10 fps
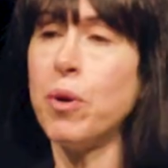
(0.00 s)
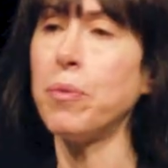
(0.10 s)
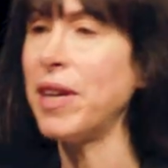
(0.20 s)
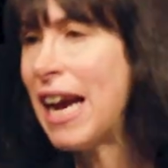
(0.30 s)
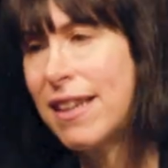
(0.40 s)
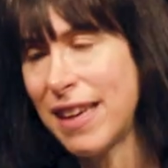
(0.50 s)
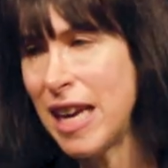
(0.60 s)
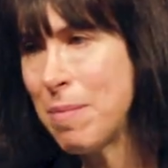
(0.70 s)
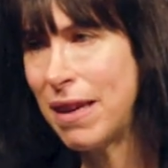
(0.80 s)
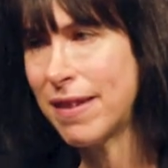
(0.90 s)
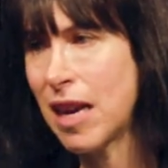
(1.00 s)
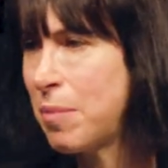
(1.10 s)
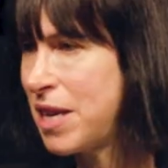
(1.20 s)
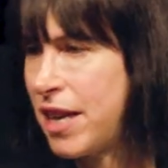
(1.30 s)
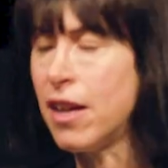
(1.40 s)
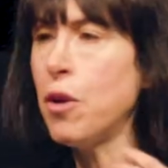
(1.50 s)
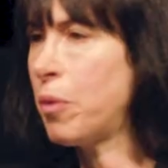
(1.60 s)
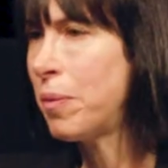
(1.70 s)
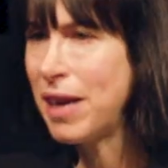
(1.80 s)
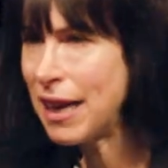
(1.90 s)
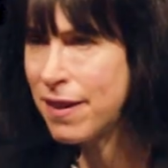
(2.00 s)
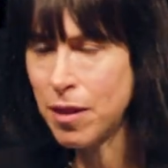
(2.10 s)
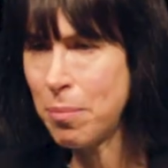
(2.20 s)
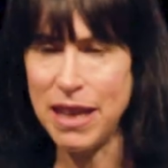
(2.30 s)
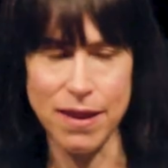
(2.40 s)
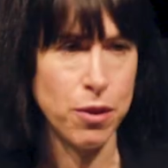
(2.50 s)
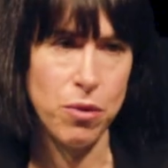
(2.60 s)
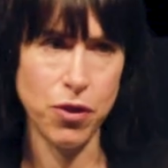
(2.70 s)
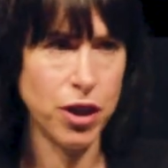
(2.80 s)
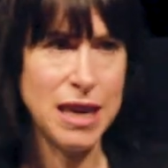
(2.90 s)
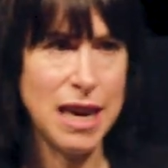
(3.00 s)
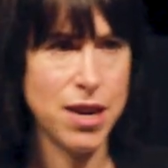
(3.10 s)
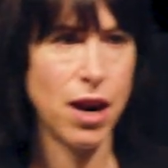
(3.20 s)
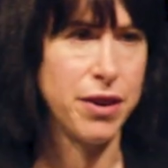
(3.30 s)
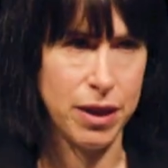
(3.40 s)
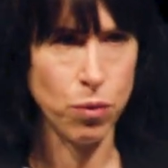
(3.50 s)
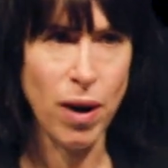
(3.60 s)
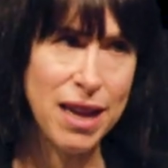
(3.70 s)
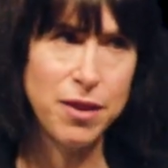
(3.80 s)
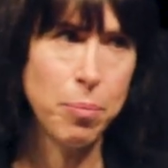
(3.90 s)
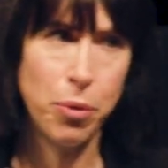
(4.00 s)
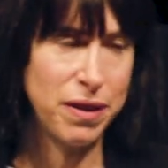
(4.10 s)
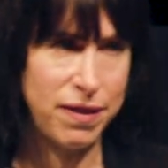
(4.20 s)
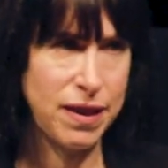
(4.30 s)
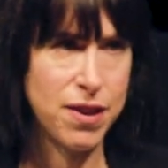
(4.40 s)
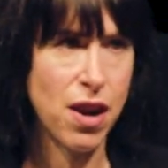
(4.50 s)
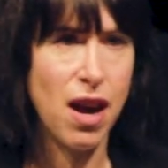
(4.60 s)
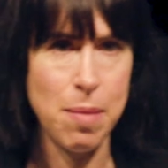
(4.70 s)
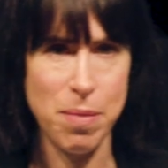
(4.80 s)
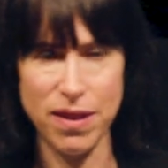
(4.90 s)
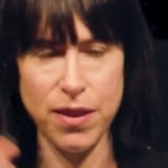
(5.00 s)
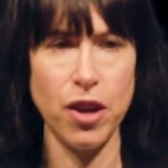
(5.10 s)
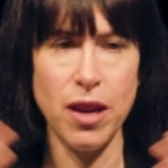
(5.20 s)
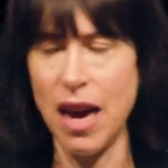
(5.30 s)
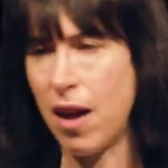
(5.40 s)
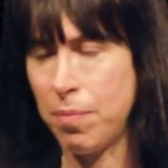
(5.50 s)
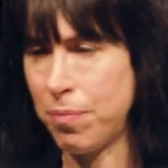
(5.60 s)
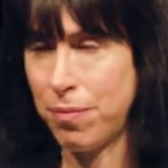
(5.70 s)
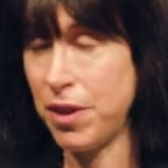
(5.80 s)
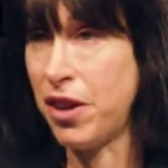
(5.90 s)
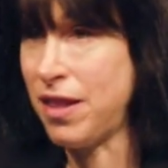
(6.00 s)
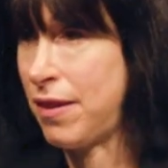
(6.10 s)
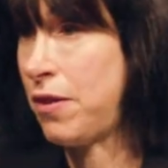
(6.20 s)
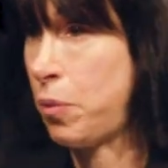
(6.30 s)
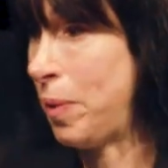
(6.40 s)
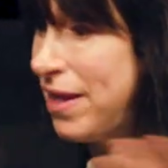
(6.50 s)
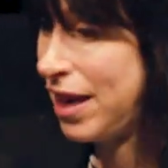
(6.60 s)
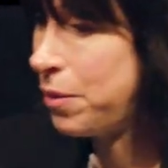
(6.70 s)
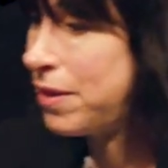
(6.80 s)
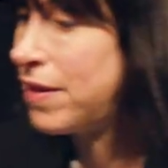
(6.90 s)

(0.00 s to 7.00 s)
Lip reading: We react to emails coming in. We react to the meetings that we've got in our diary at random points in time because, you know, that's just when they were